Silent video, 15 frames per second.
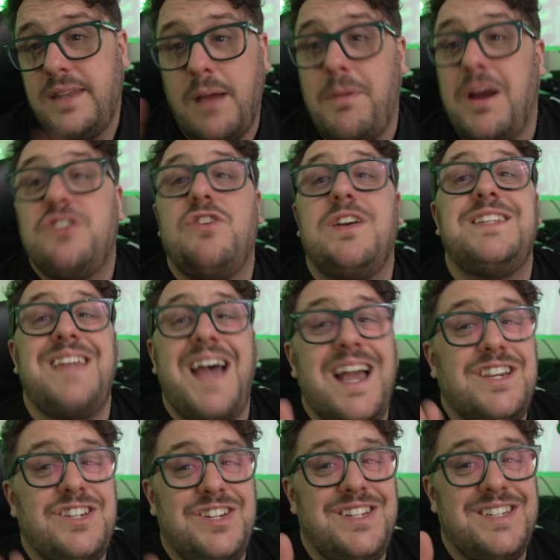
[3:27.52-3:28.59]
Now my
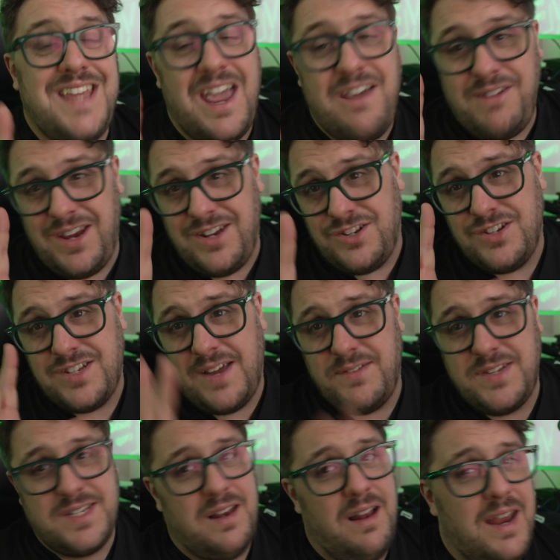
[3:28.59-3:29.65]
transactions area does have a
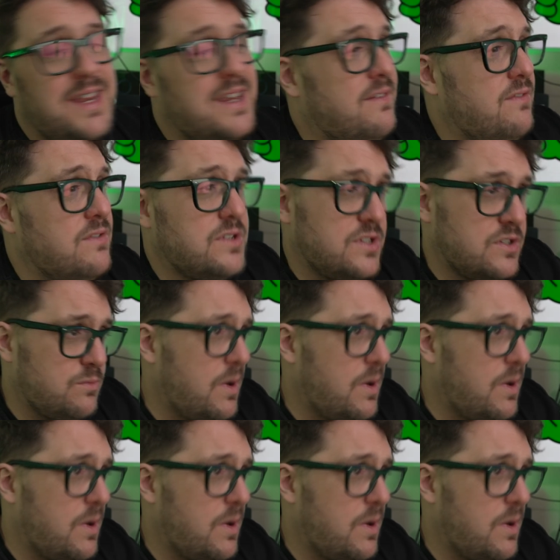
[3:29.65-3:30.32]
slight difference as